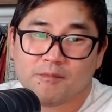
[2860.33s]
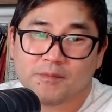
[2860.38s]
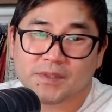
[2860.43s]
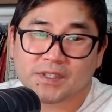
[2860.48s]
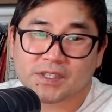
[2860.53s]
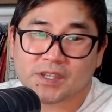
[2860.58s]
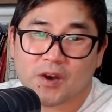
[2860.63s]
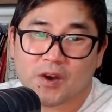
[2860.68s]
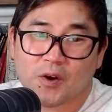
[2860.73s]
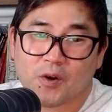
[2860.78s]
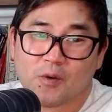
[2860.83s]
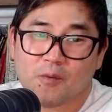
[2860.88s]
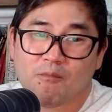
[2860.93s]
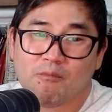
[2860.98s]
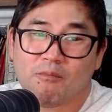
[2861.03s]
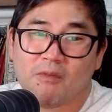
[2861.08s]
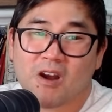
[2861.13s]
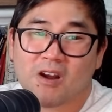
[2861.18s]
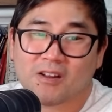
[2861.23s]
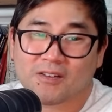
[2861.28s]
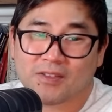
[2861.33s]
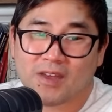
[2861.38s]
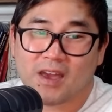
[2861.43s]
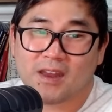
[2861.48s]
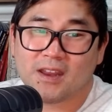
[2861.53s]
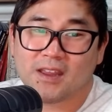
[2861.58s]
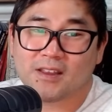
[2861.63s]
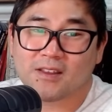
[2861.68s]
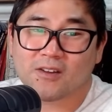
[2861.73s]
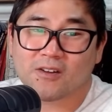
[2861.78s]
So mark
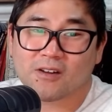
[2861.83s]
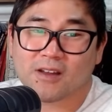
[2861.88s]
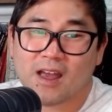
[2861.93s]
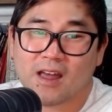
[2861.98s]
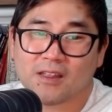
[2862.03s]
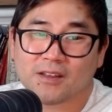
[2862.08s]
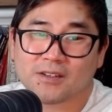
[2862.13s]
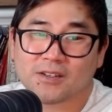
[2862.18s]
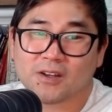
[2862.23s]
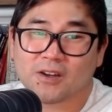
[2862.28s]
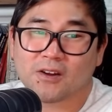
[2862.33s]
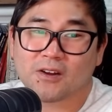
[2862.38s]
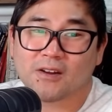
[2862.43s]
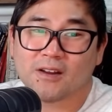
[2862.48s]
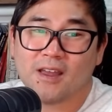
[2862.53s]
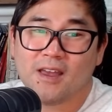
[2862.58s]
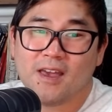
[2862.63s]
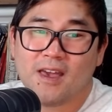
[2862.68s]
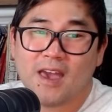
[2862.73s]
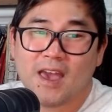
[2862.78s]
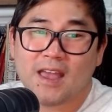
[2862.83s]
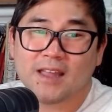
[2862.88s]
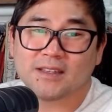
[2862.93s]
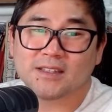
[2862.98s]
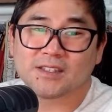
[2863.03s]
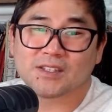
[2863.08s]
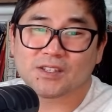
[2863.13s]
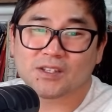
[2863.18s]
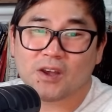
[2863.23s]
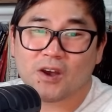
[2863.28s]
that in your calendar.
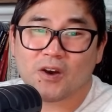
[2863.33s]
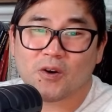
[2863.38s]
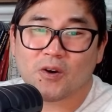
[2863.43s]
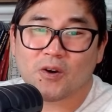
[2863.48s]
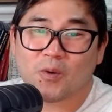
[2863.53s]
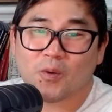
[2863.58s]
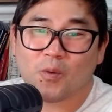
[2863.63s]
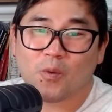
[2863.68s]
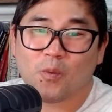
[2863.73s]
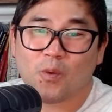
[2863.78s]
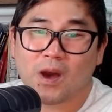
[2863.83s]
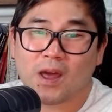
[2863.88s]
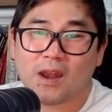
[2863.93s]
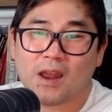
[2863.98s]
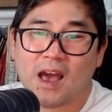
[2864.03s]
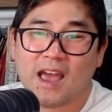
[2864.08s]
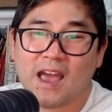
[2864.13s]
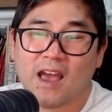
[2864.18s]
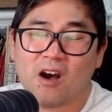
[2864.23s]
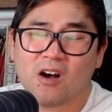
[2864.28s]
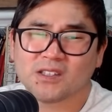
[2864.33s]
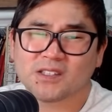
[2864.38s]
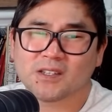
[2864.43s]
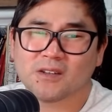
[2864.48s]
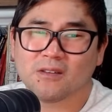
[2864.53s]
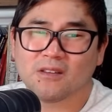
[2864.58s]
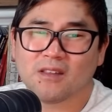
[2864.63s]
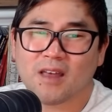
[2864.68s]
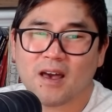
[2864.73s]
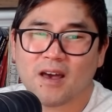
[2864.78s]
And so what I
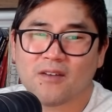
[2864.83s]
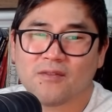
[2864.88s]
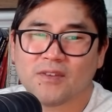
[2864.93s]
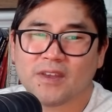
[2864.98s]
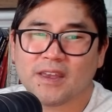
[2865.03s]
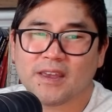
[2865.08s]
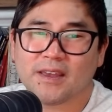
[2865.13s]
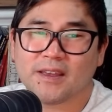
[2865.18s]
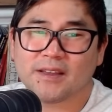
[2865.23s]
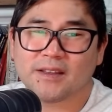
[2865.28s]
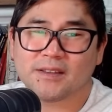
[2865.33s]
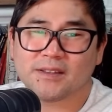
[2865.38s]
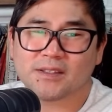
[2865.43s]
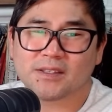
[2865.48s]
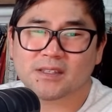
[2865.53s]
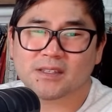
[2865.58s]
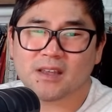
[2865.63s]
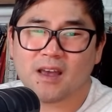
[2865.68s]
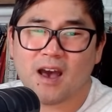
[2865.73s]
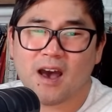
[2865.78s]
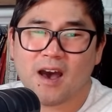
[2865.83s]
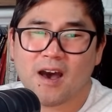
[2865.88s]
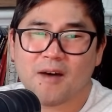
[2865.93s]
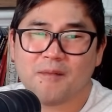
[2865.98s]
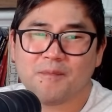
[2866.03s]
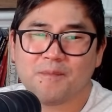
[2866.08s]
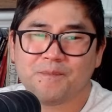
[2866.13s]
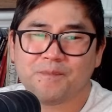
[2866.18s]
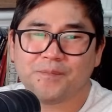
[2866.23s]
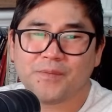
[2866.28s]
also love is,
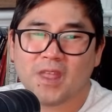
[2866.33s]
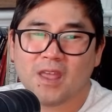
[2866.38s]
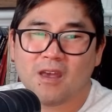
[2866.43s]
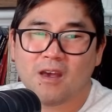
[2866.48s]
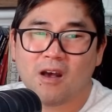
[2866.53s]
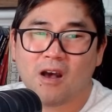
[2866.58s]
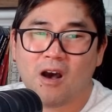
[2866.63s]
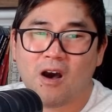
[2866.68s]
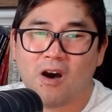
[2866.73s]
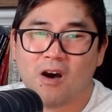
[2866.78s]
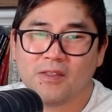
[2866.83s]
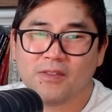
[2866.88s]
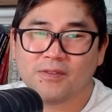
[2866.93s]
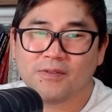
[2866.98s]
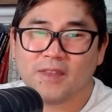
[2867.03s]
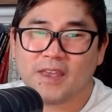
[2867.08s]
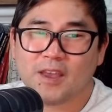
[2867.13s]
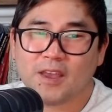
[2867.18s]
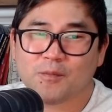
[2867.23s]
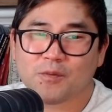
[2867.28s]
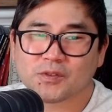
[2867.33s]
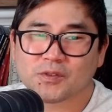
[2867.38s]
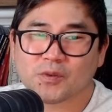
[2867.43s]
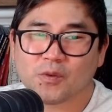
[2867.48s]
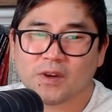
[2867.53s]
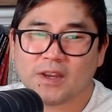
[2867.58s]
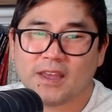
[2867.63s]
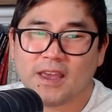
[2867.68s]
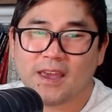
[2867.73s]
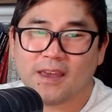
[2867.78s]
on April
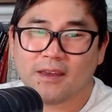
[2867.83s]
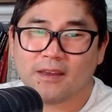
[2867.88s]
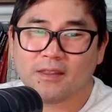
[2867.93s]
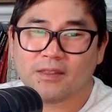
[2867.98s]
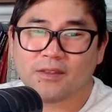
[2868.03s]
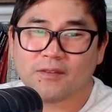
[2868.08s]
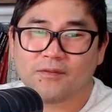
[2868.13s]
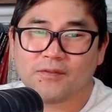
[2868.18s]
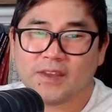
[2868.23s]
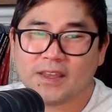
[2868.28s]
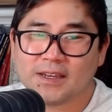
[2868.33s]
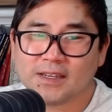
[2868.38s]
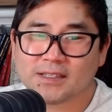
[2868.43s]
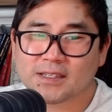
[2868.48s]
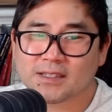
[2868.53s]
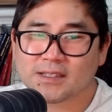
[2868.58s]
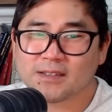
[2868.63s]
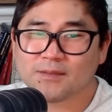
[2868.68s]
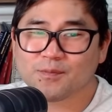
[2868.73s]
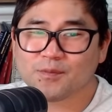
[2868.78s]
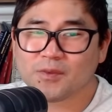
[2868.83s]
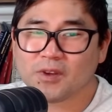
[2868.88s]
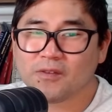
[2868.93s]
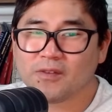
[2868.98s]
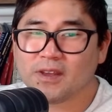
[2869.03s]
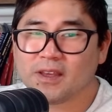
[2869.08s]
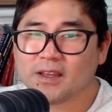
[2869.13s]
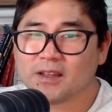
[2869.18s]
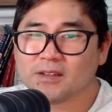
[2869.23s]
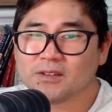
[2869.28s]
28th, Venus is
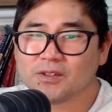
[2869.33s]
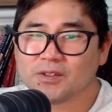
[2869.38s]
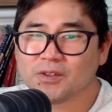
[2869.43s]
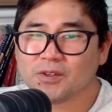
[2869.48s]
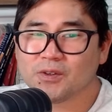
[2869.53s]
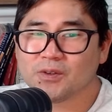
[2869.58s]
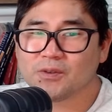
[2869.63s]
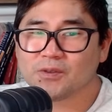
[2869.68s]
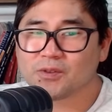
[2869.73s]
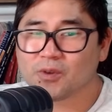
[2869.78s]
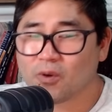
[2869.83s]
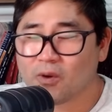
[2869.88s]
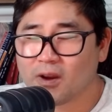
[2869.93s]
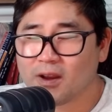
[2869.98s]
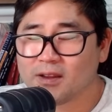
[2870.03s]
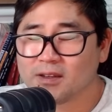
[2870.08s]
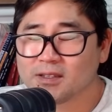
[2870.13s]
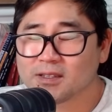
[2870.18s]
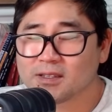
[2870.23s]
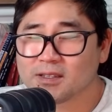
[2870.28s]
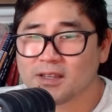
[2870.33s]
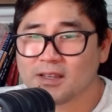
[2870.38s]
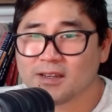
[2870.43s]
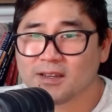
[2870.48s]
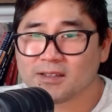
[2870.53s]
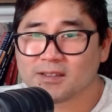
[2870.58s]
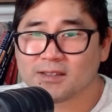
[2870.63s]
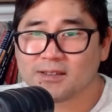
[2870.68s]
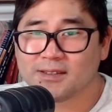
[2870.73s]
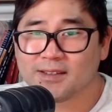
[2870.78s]
moving into Taurus in
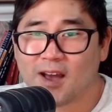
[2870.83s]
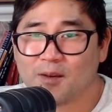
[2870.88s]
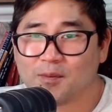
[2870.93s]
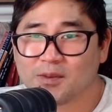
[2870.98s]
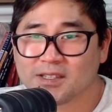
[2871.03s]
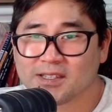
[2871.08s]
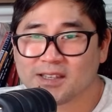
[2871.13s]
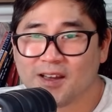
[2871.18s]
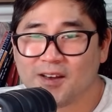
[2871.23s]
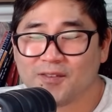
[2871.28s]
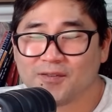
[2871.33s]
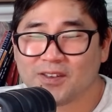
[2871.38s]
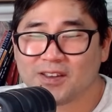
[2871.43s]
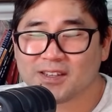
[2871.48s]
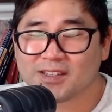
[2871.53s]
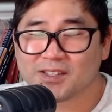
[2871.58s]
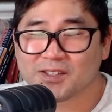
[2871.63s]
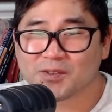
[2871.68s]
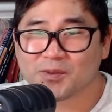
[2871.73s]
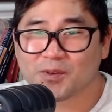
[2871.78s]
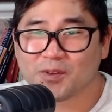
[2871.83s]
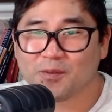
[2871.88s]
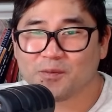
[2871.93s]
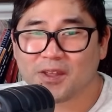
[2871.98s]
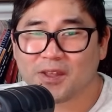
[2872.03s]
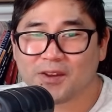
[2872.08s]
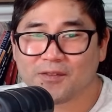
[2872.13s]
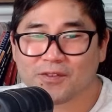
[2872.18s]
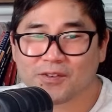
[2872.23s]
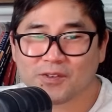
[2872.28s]
its domicile. Venus is a ruling
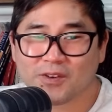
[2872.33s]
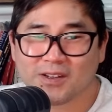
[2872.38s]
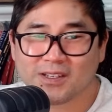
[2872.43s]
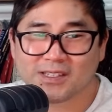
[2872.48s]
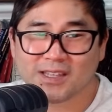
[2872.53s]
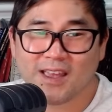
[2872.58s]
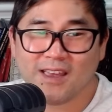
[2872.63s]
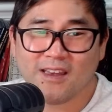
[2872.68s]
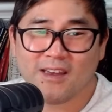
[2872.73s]
planet for Taurus.